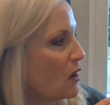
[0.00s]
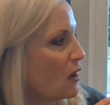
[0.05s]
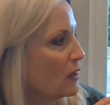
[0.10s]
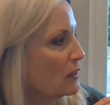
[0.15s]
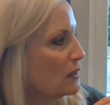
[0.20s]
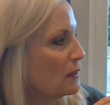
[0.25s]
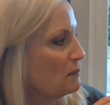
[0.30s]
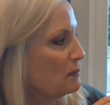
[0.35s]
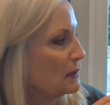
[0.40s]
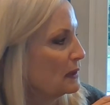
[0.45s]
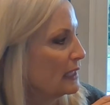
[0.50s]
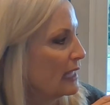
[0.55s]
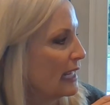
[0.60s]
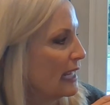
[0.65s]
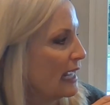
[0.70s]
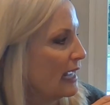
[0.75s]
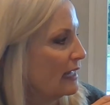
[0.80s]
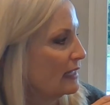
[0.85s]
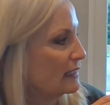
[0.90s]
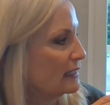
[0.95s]
on the
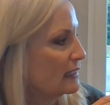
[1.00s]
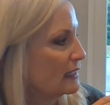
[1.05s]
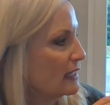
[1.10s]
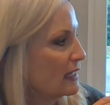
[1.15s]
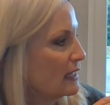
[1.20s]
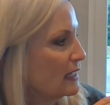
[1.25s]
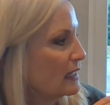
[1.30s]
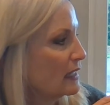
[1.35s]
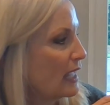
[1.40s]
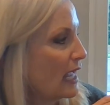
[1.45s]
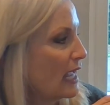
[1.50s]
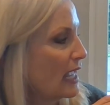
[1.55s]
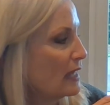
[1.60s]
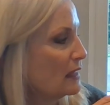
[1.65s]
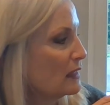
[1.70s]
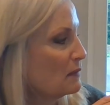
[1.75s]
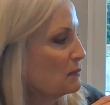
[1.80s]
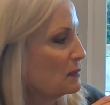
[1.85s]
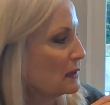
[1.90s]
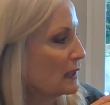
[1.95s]
plant,
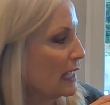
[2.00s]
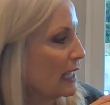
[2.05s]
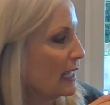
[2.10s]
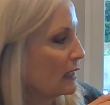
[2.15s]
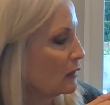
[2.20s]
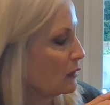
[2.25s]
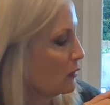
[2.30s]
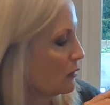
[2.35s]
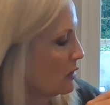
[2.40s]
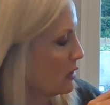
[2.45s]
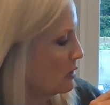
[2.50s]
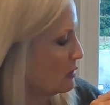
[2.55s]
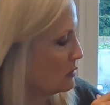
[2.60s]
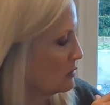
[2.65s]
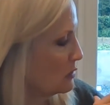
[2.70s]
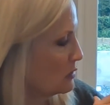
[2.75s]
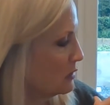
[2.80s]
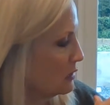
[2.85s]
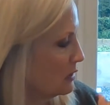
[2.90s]
and the plant grows.